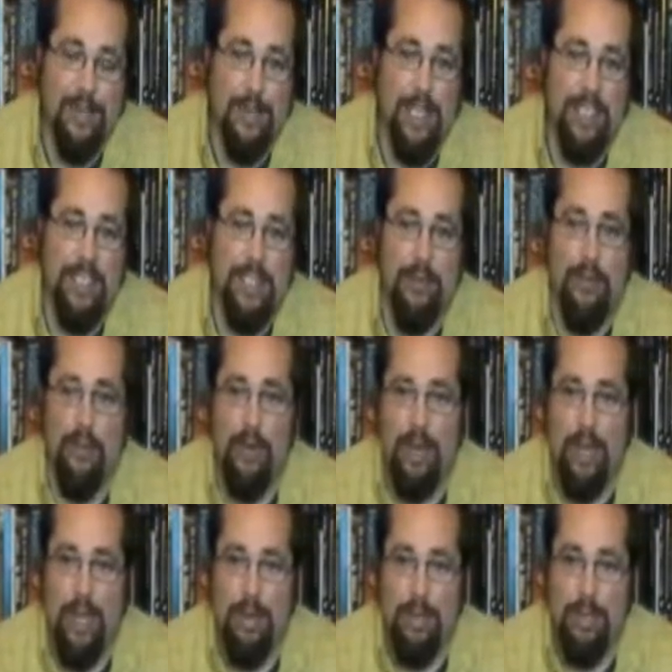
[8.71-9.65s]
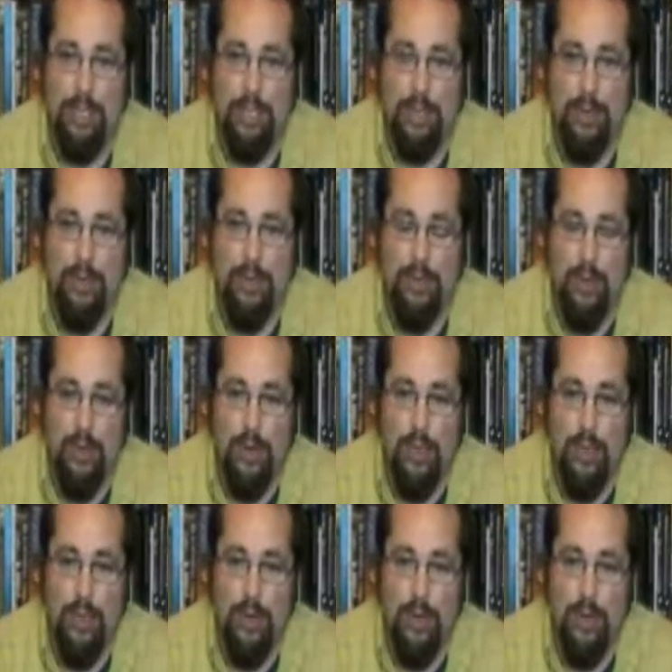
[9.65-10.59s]
a bit different, I'm sure, for
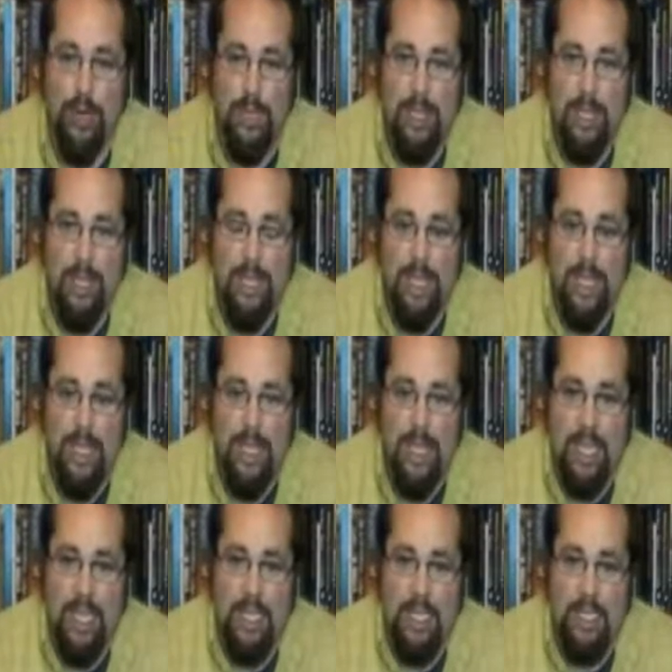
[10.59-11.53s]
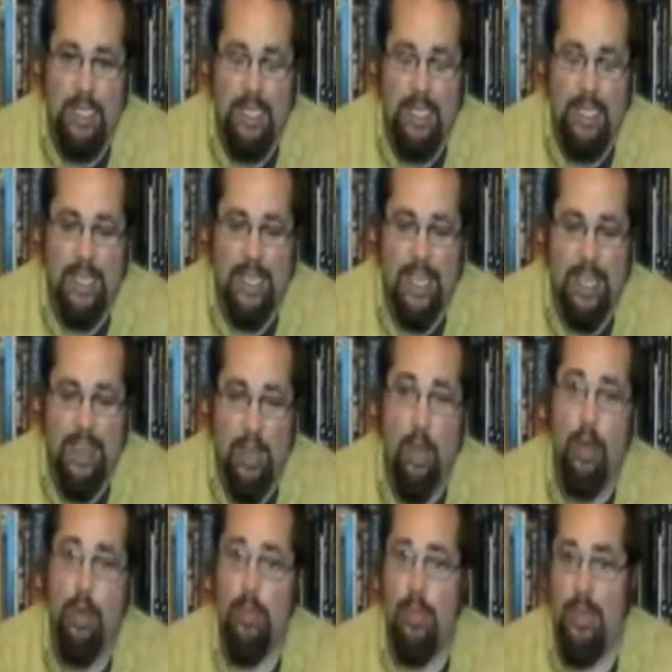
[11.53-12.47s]
you. And uh, I
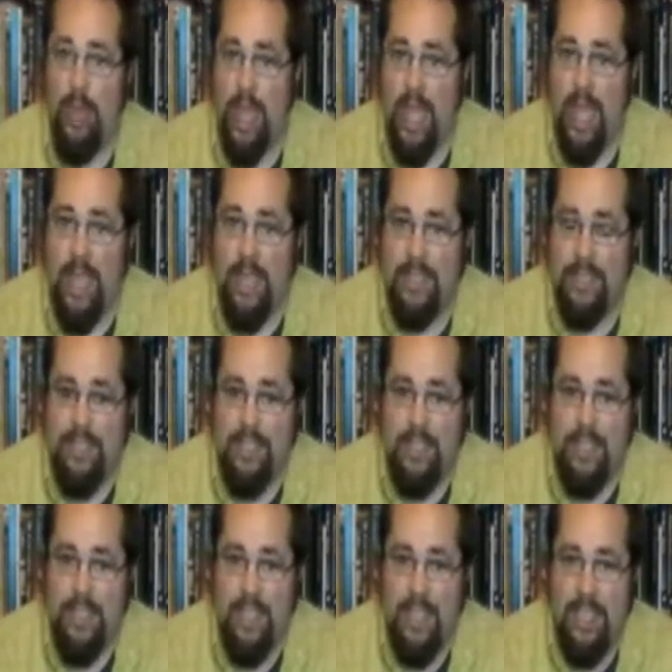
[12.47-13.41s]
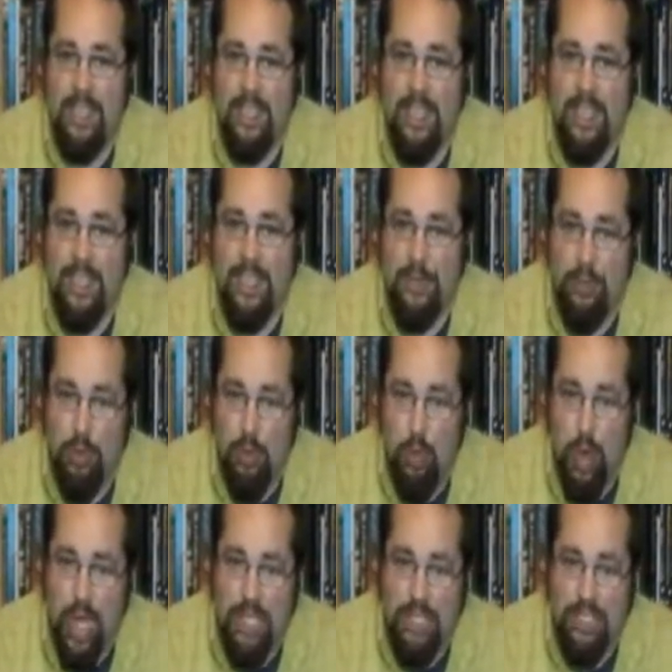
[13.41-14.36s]
hope that if you're
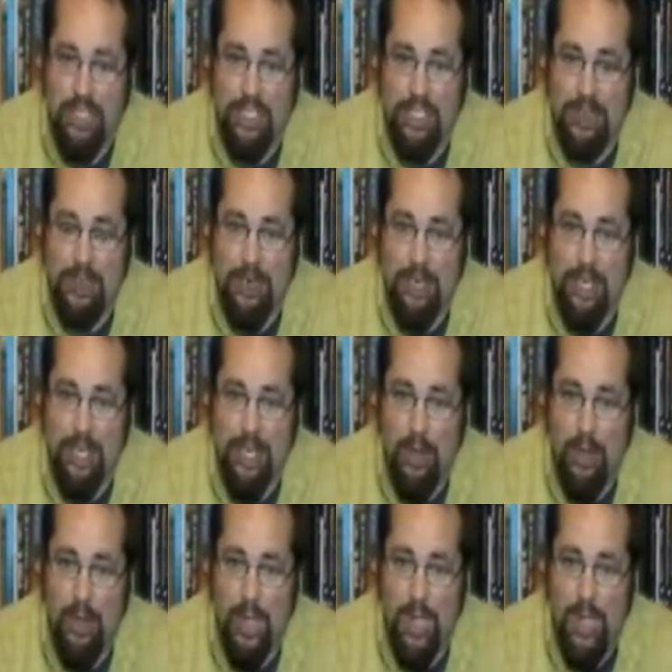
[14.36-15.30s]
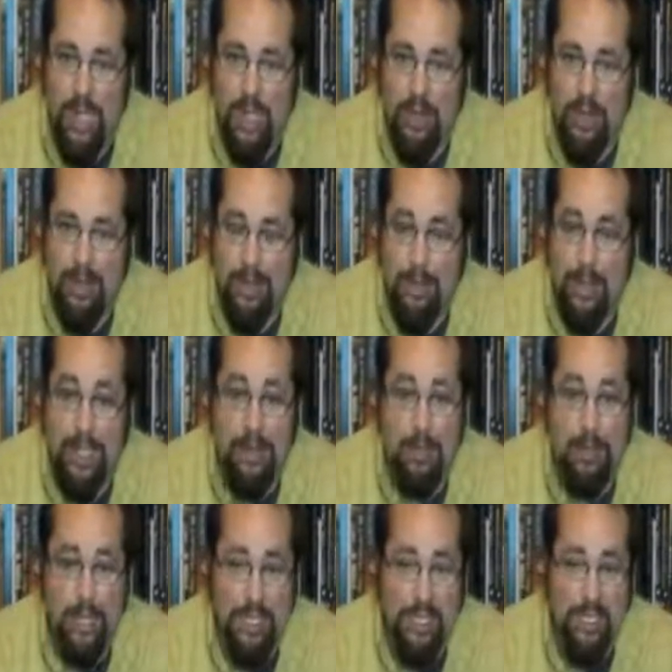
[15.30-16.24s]
watching this video, I am
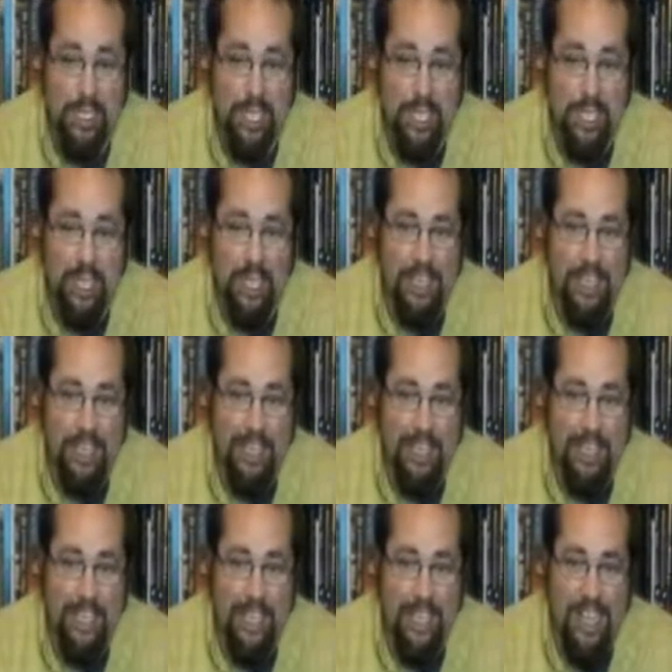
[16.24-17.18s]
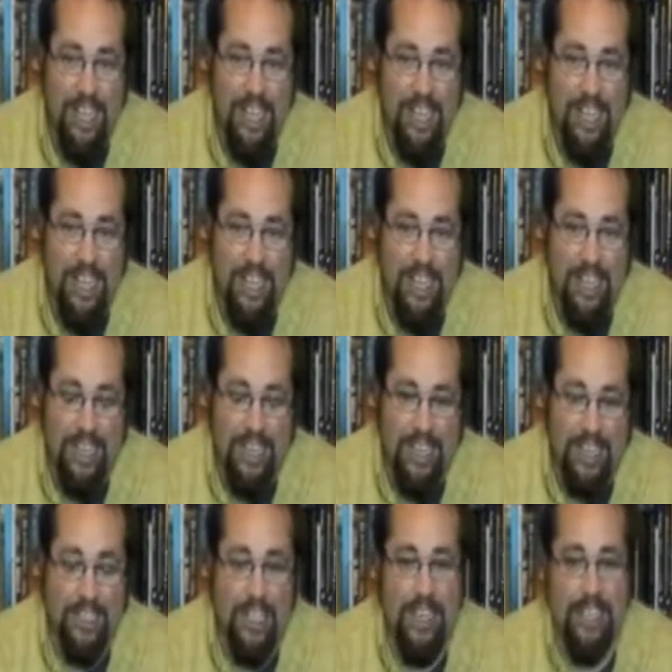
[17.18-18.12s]
in Michigan uh,
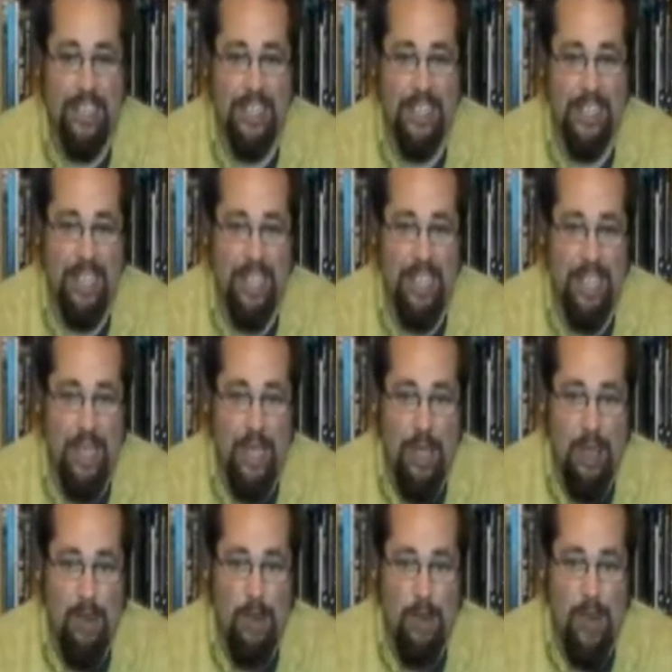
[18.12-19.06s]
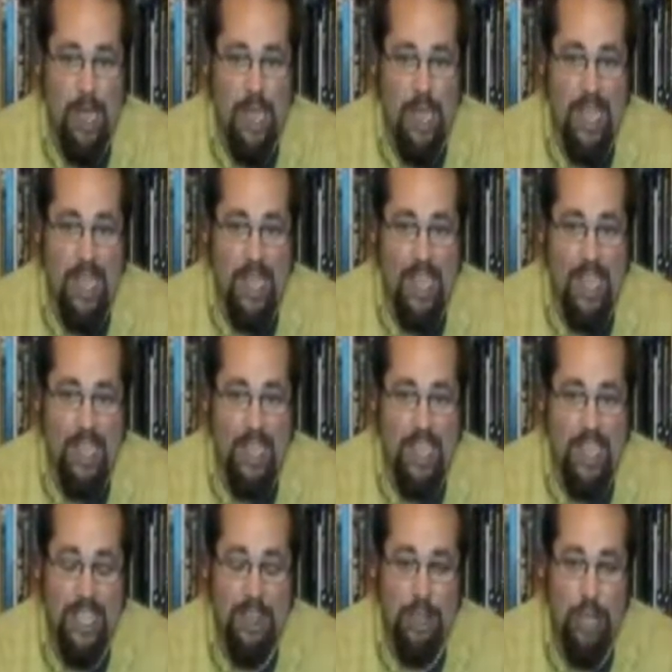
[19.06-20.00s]
attending my
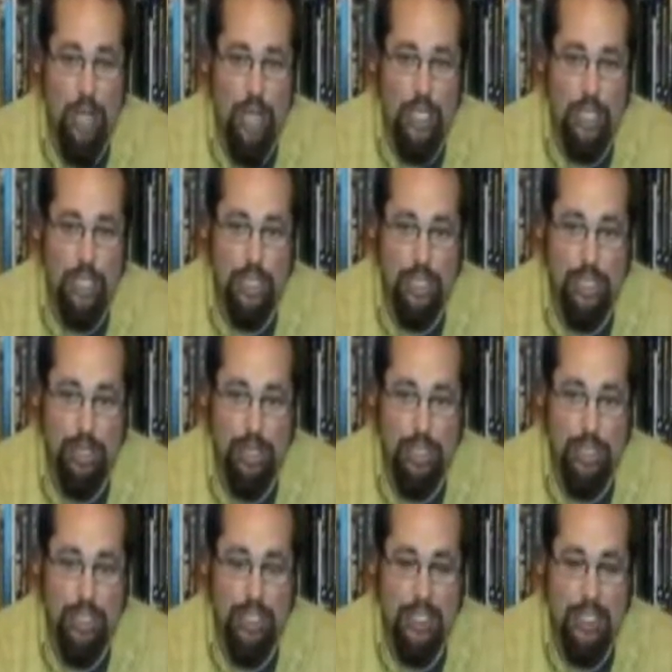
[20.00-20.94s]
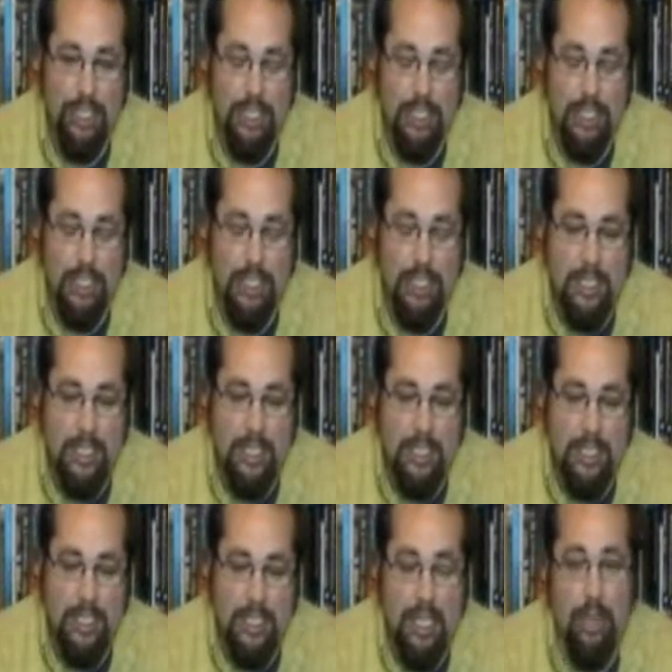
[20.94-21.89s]
in-laws church.
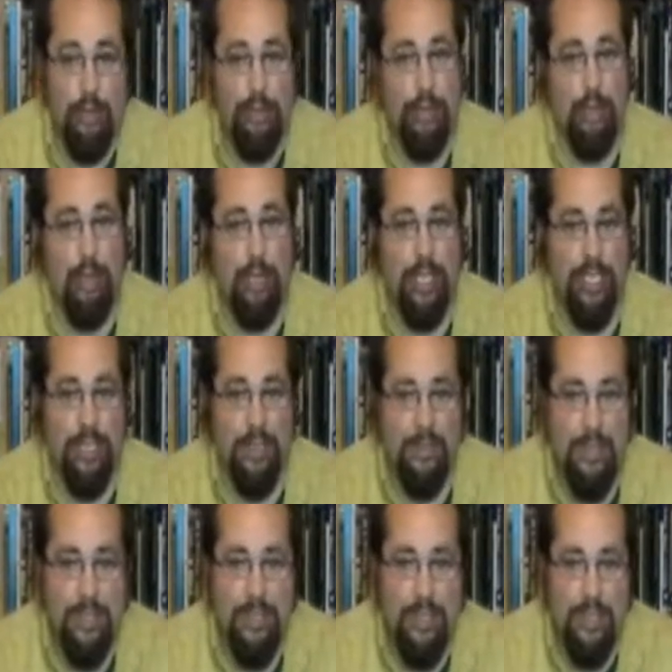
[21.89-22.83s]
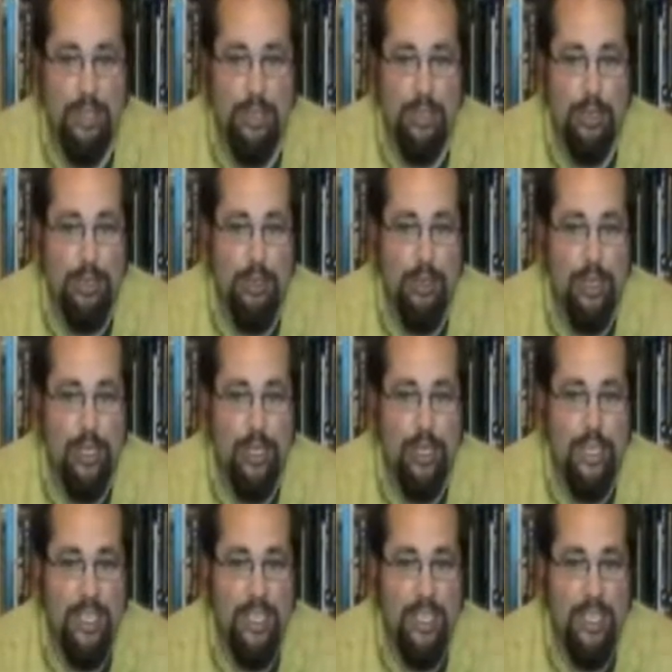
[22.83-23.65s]
The alternatives to